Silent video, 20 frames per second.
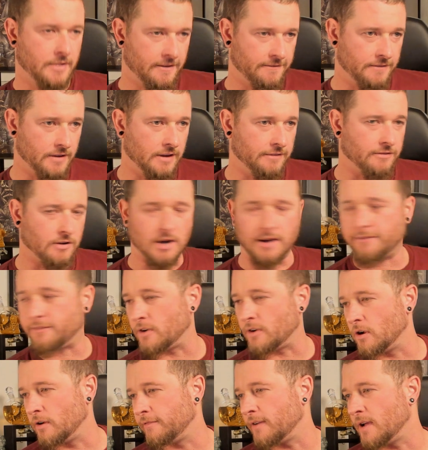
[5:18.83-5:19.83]
Beef
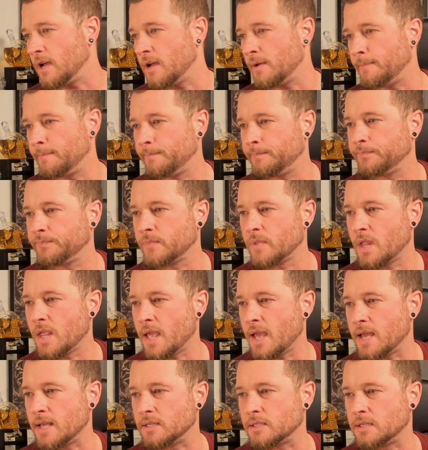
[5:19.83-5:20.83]
IFO farm,
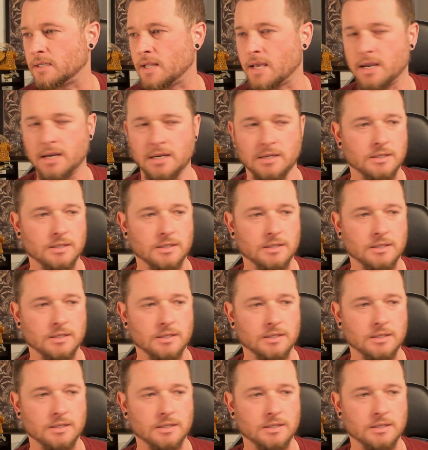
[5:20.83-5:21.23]
as they